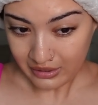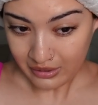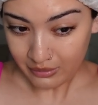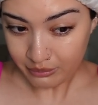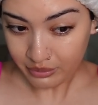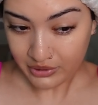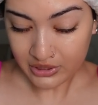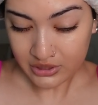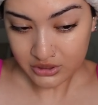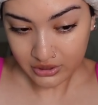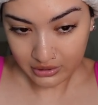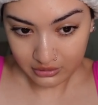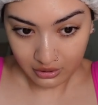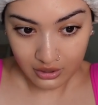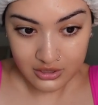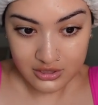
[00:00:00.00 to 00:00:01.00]
I'm pretty sure I
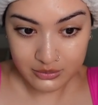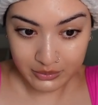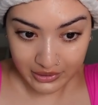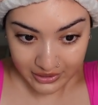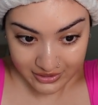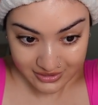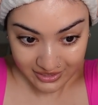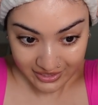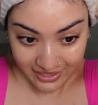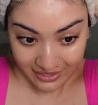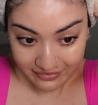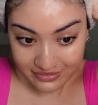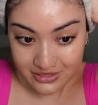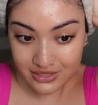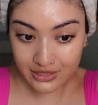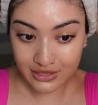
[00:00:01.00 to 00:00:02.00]
lost mine because I
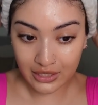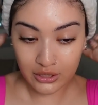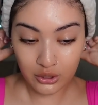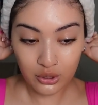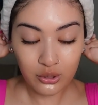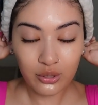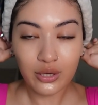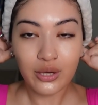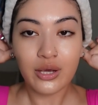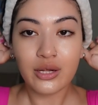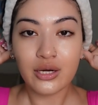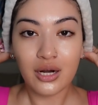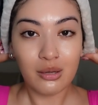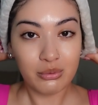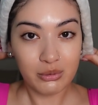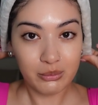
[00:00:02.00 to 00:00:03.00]
haven't seen that girl in
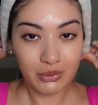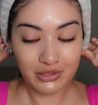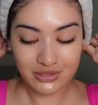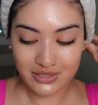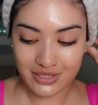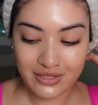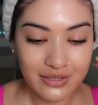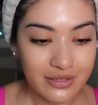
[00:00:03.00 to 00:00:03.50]
a couple of months.